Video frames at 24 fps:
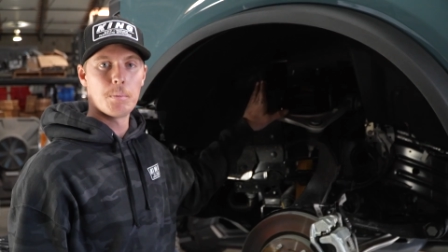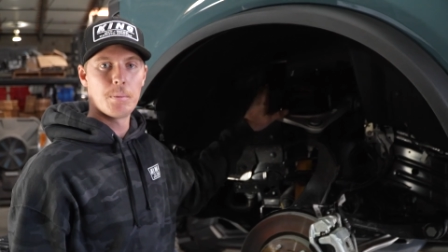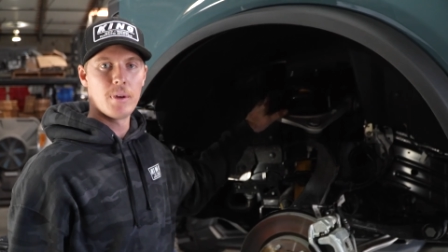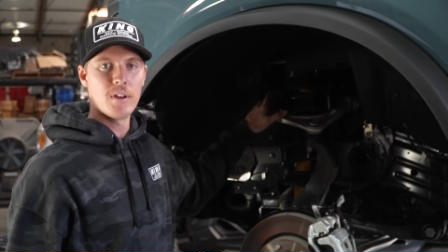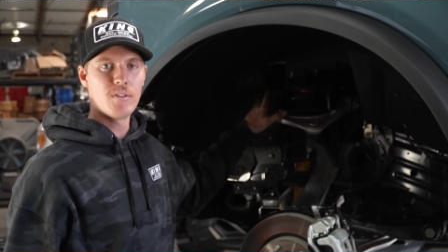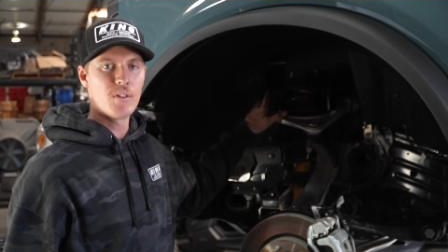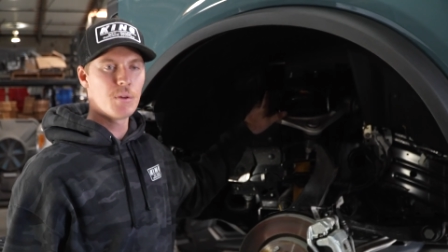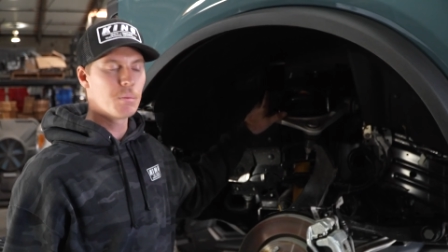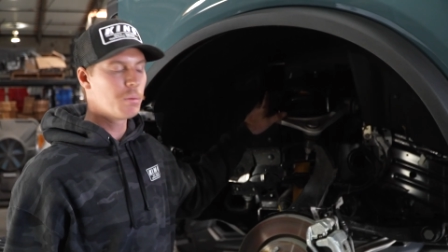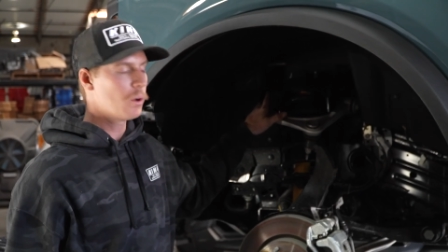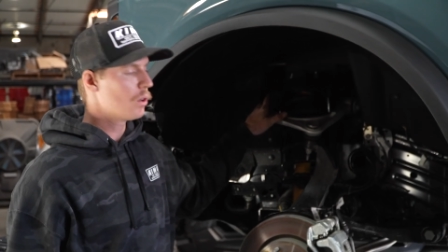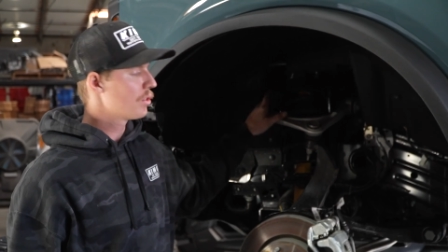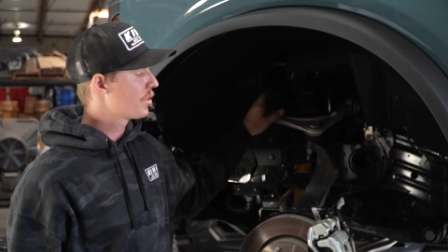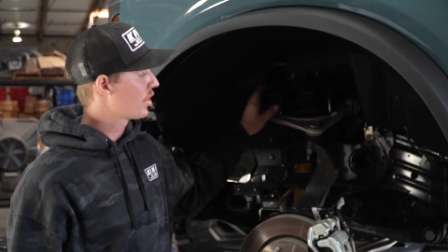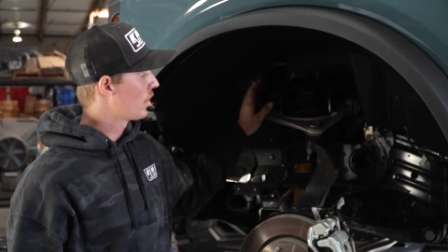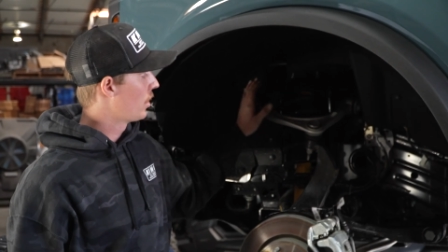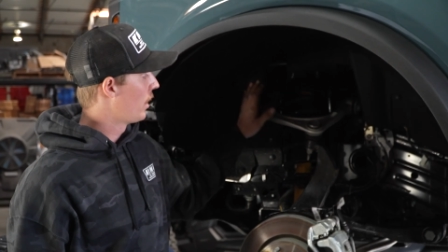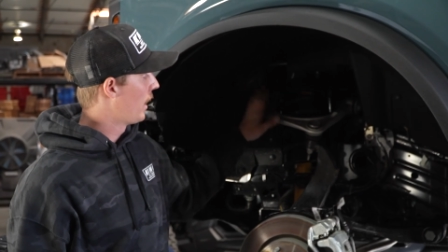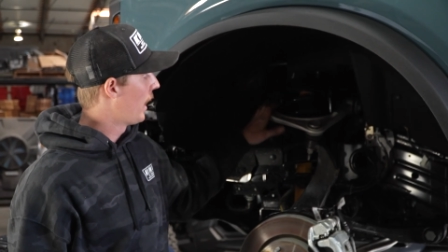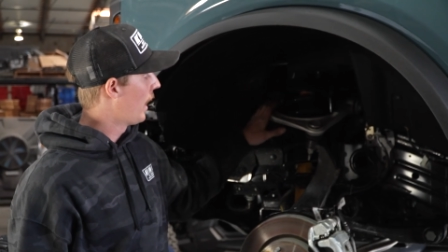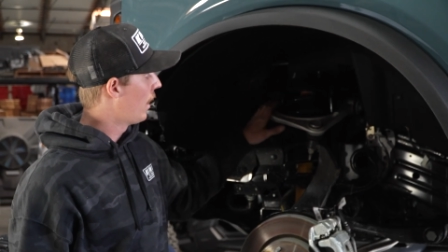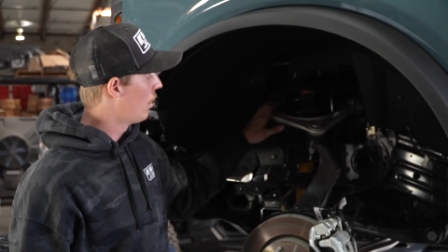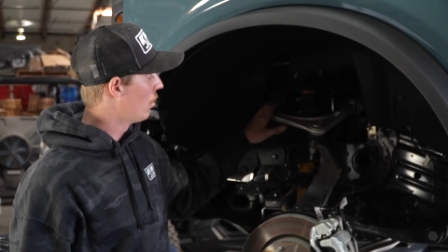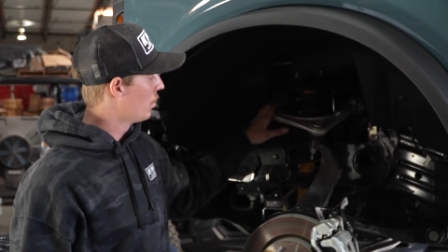pivot bolts are
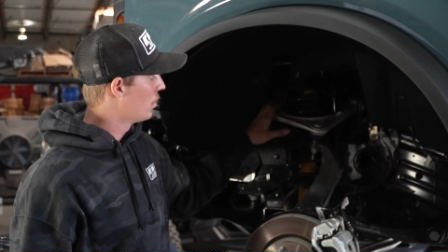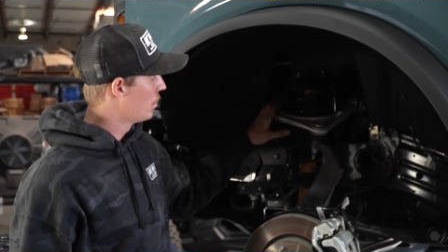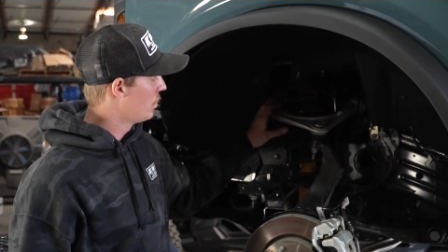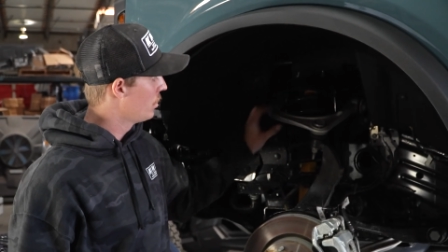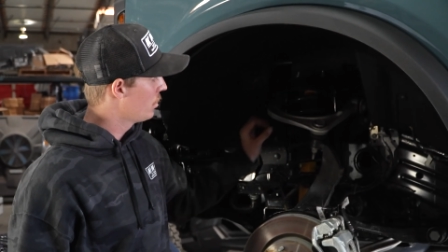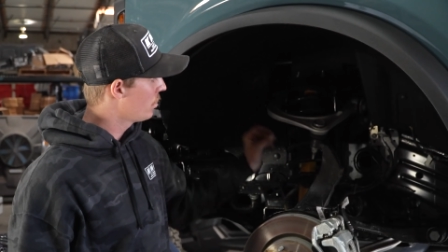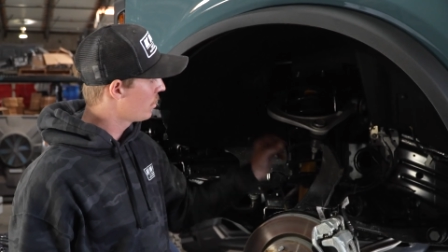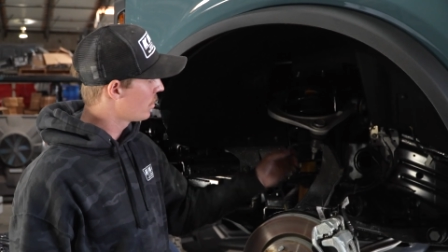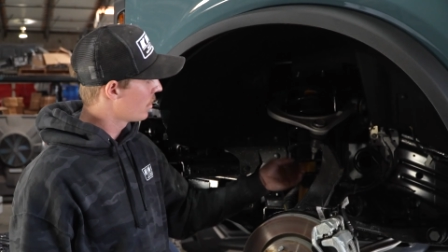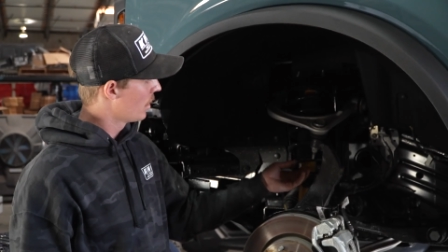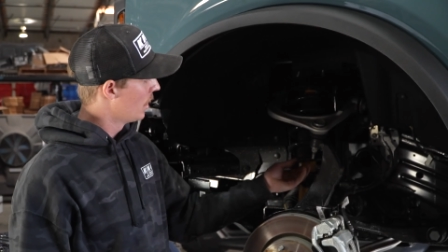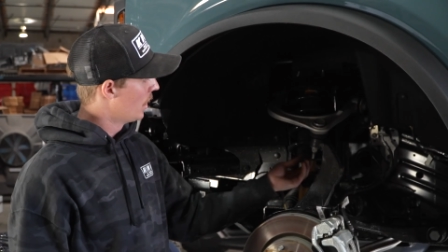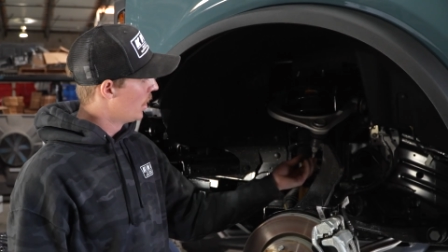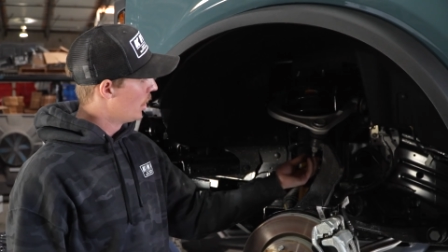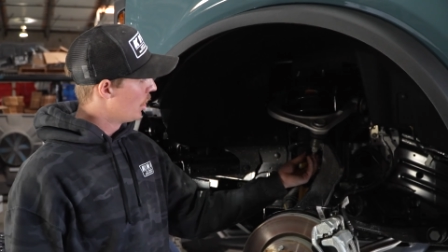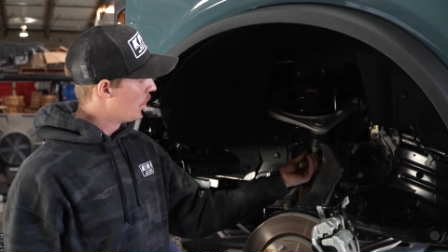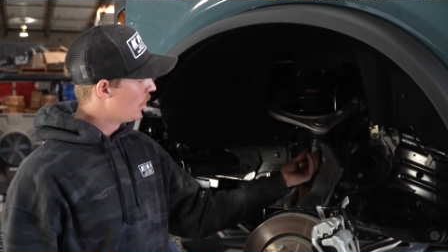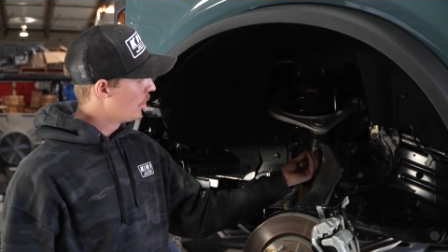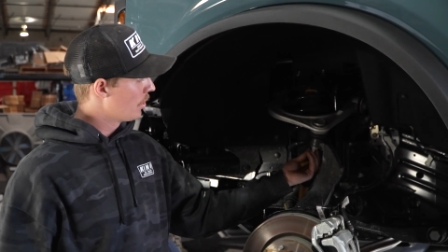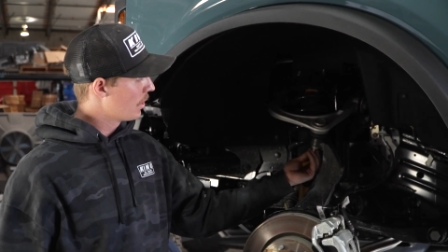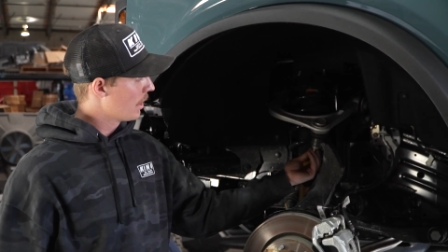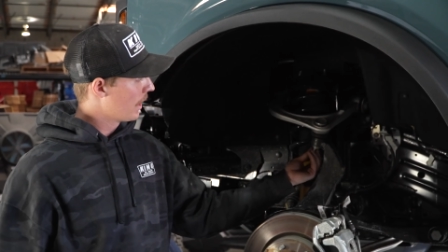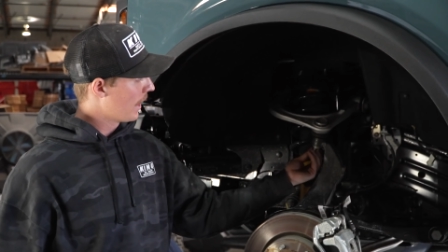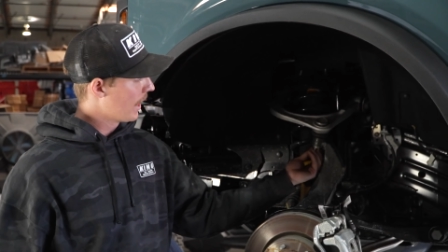now loose, you can